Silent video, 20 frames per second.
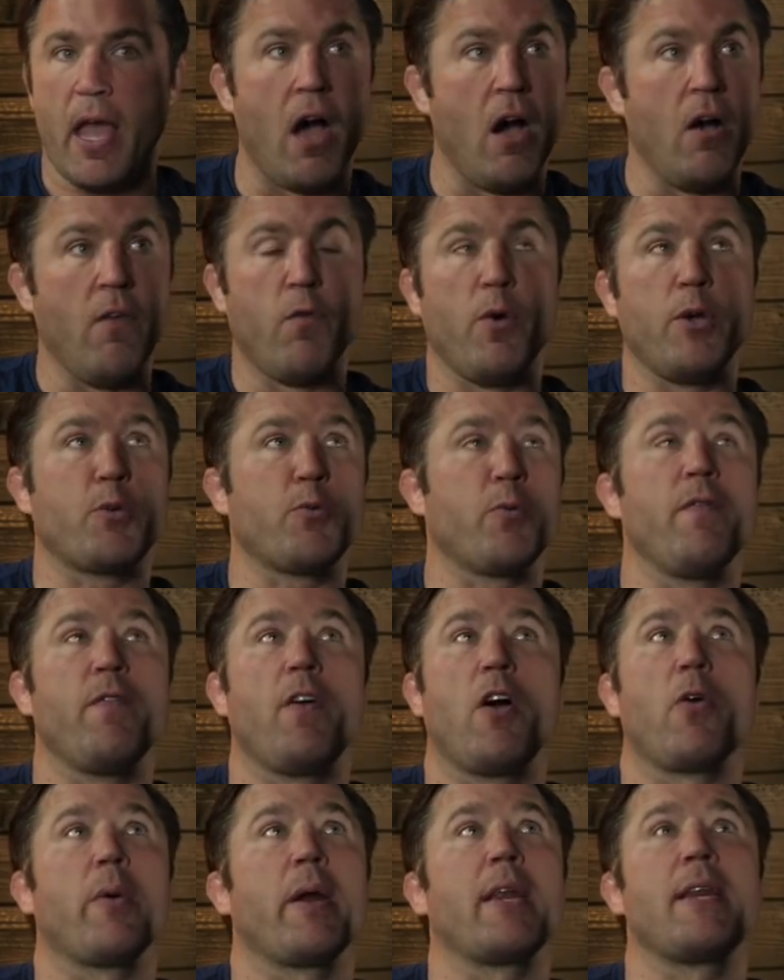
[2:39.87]
of which
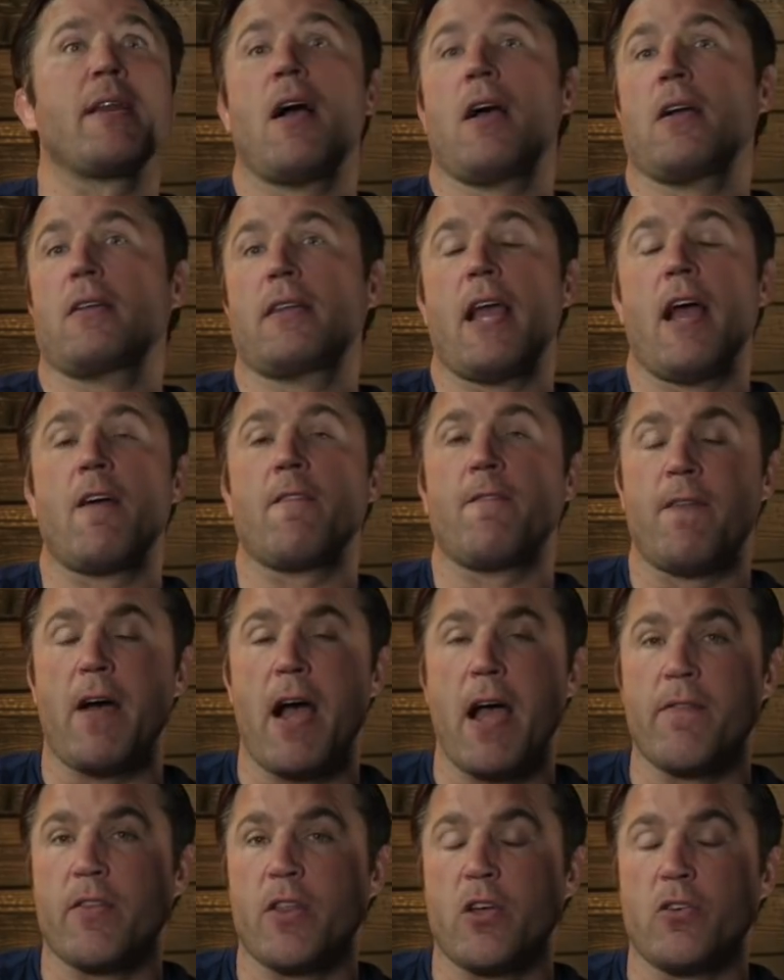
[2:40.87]
we've already knocked down
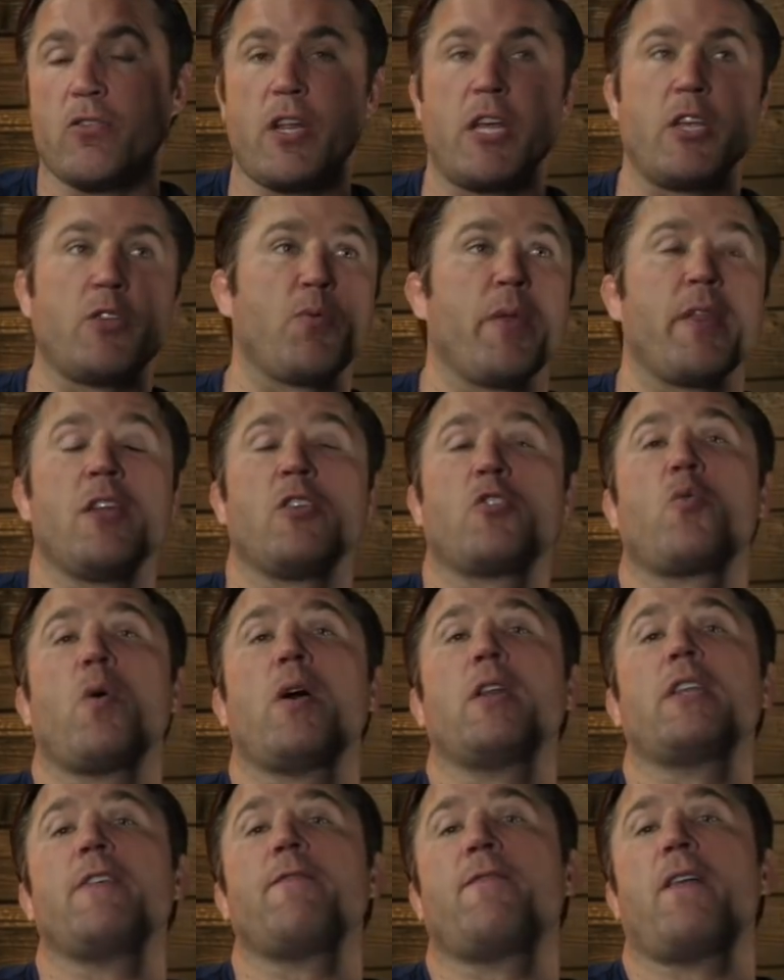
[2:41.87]
5 of those days. Within
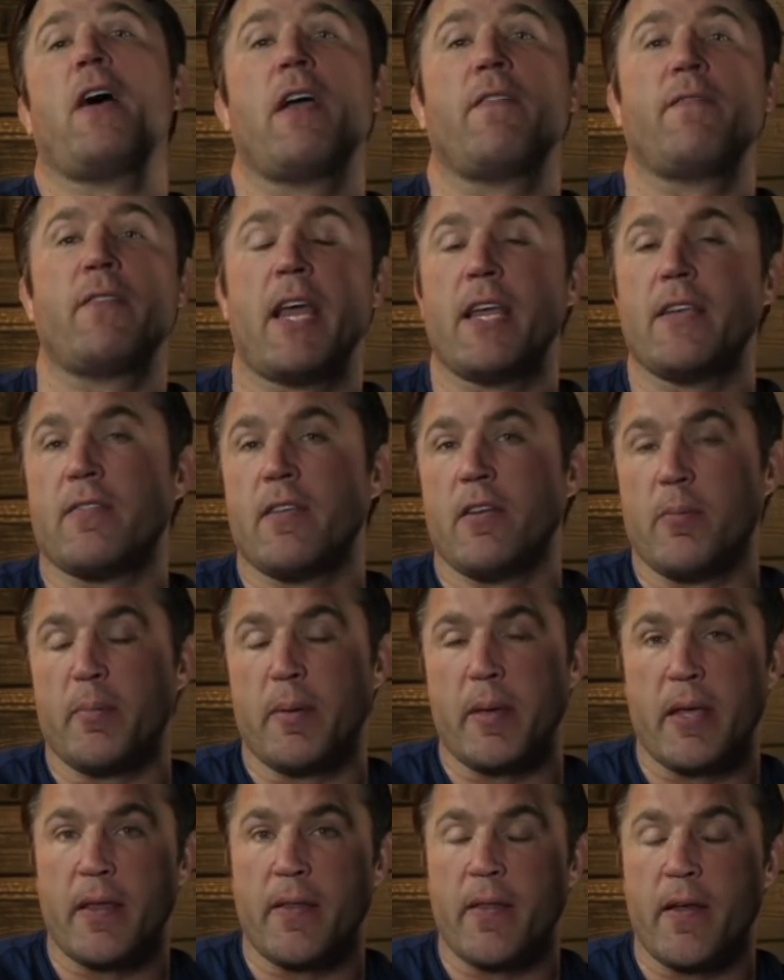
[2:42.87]
25 days, he'll
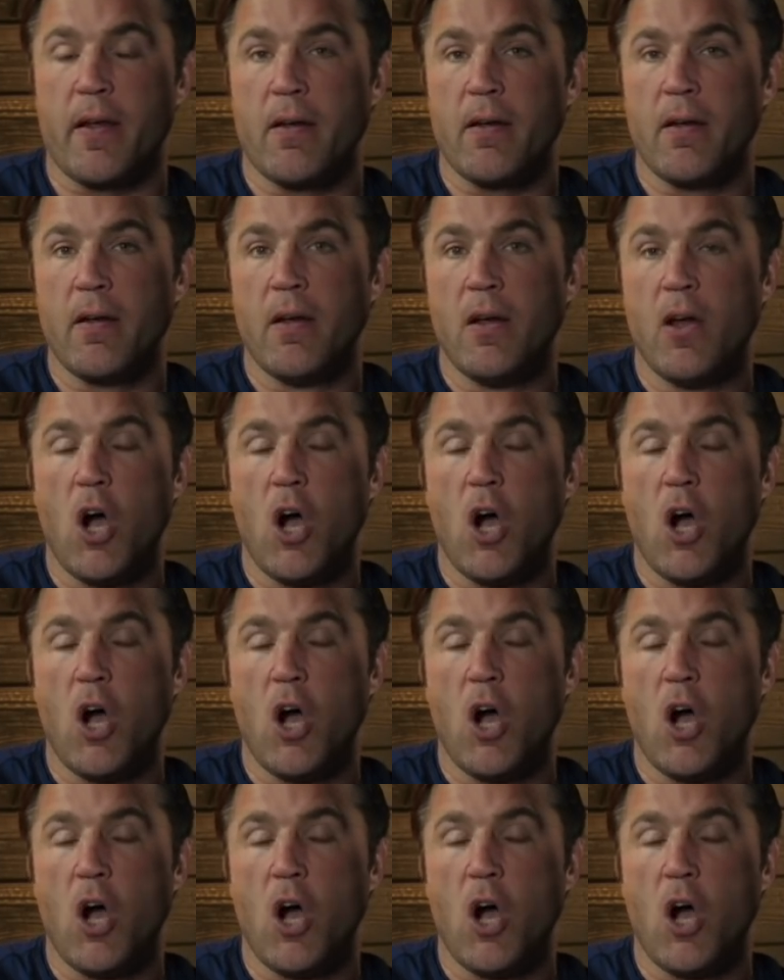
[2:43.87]
be in there.